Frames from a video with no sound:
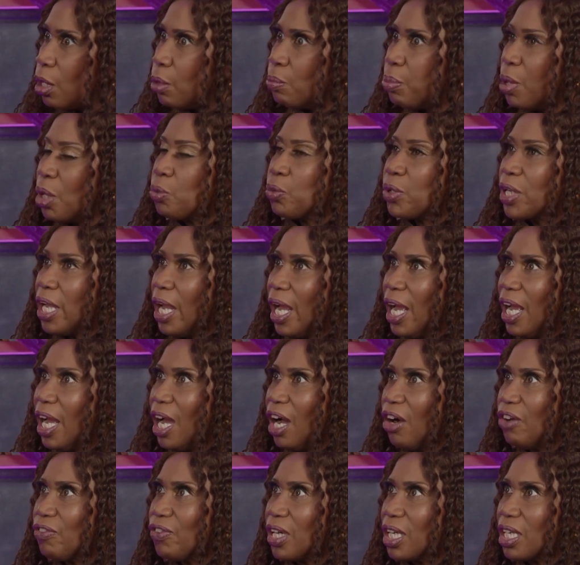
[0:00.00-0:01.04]
But we
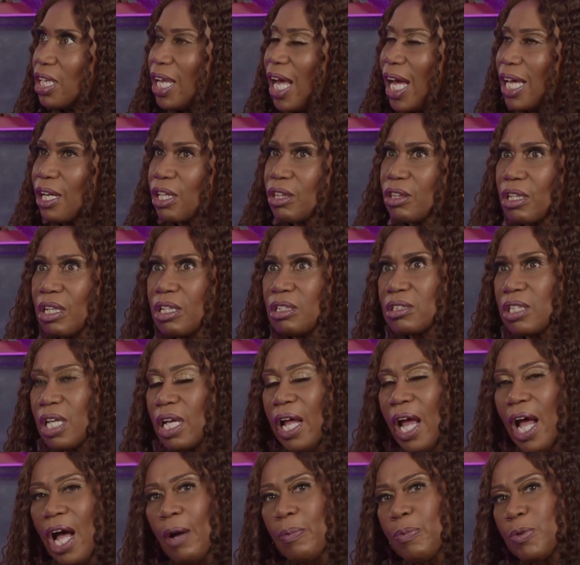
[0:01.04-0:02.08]
have a lot of things
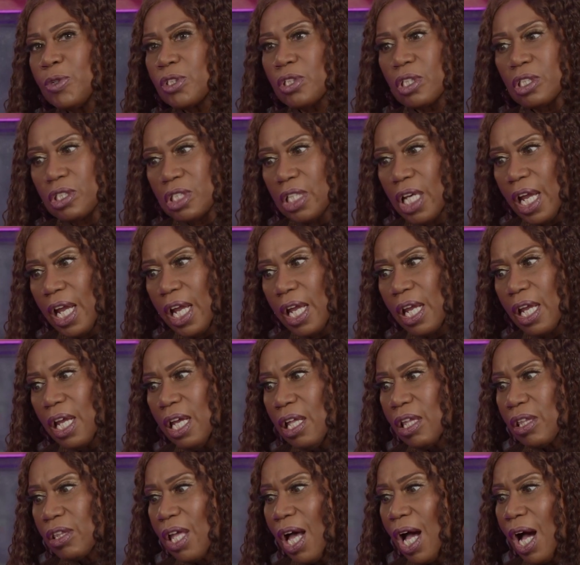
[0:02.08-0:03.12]
that happen today
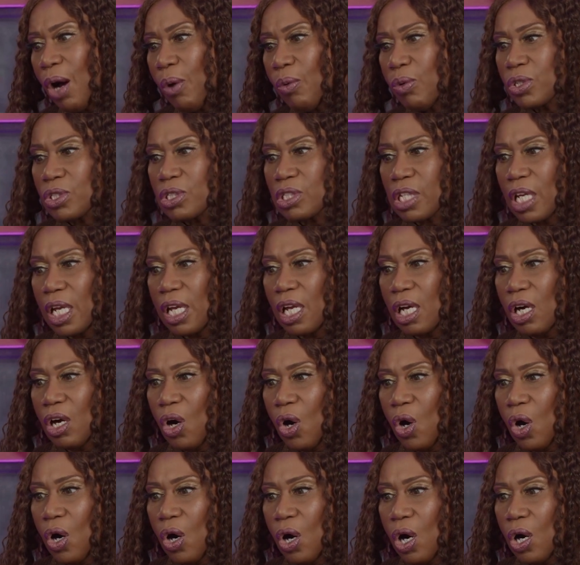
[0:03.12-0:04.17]
that I will say
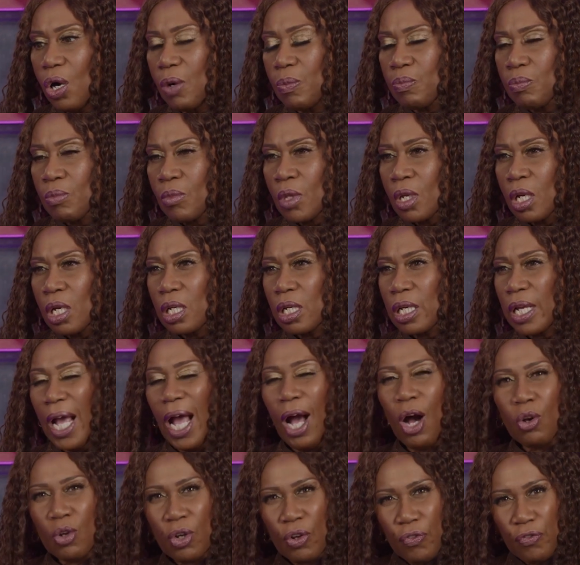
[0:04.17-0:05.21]
are
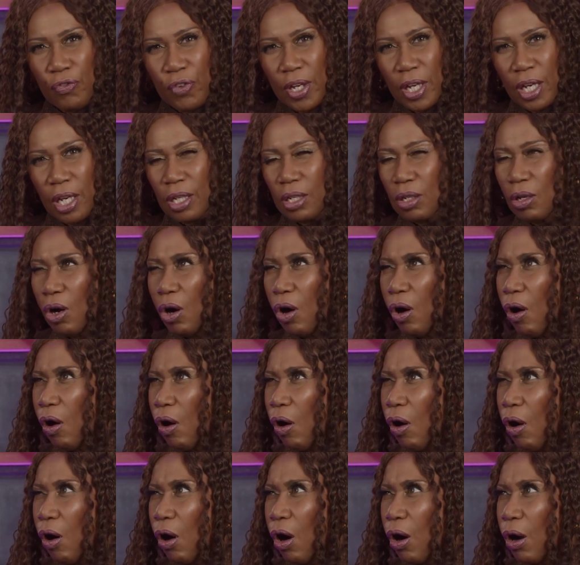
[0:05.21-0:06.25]
counterfeit,
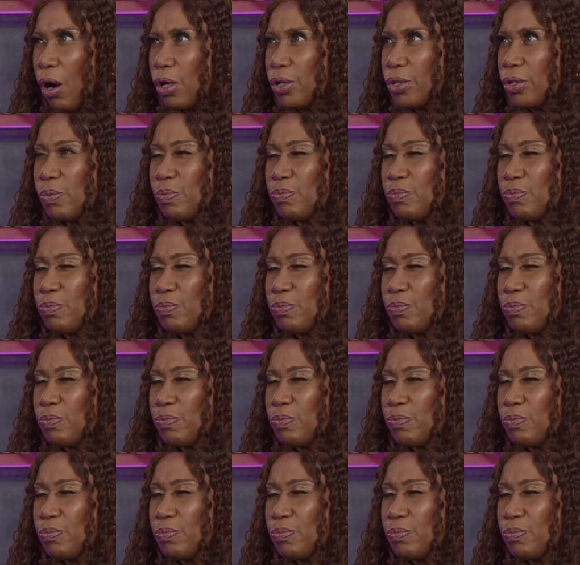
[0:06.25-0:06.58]
are